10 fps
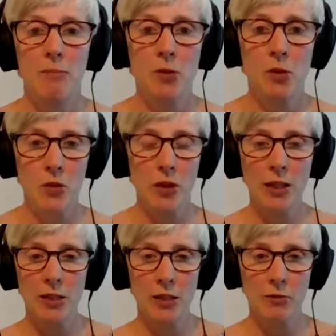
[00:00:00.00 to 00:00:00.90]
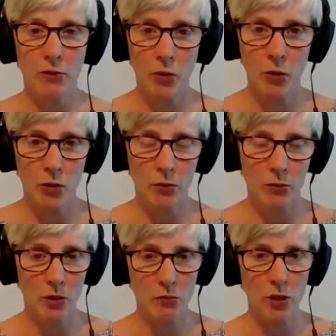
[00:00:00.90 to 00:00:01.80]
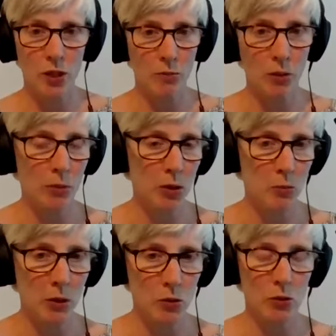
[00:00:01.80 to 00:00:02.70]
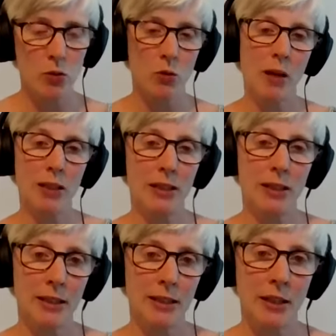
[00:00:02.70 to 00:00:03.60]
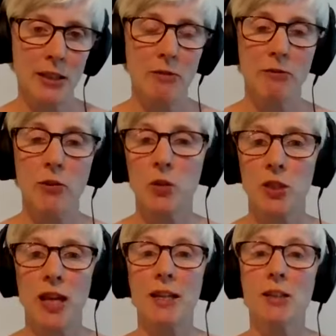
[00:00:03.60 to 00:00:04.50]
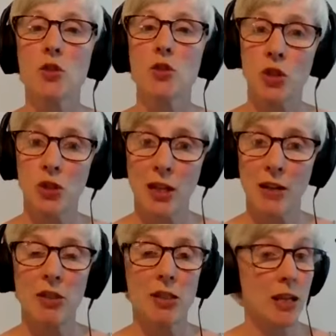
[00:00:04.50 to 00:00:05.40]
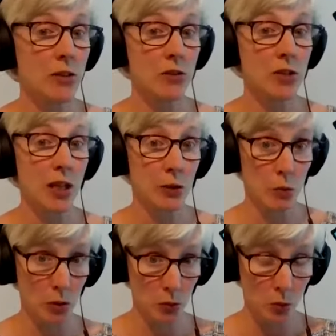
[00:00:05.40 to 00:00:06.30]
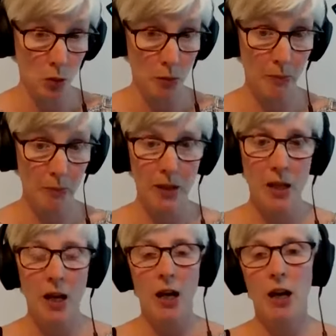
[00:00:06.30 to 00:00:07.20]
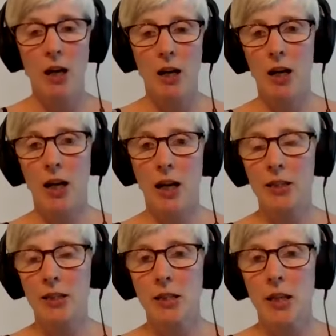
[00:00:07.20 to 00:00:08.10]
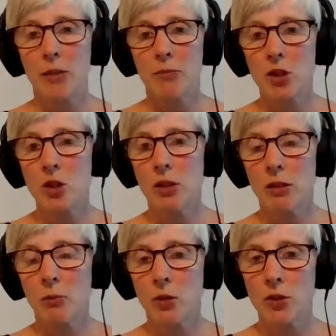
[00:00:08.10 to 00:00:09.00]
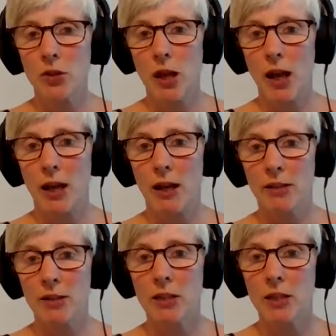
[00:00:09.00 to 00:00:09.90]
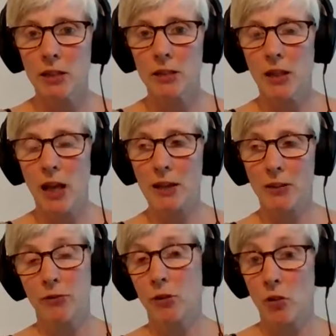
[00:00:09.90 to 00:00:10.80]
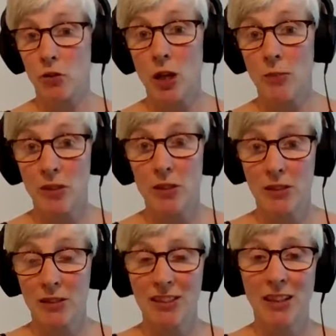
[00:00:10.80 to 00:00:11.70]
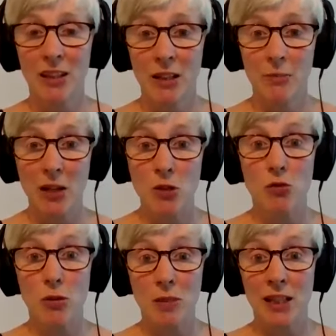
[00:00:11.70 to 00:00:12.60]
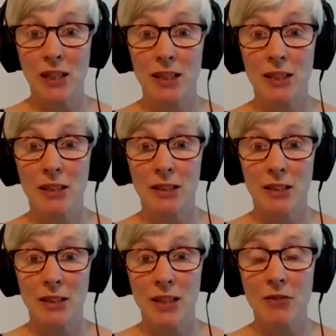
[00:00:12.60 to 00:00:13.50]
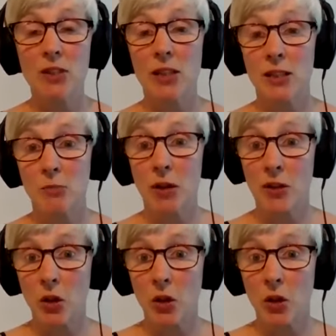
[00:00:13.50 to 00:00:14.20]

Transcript: So 1984 was written and published by George Orwell in 1948, just after the end of the Second World War. And Britain was still, and for a long time still, extremely devastated by the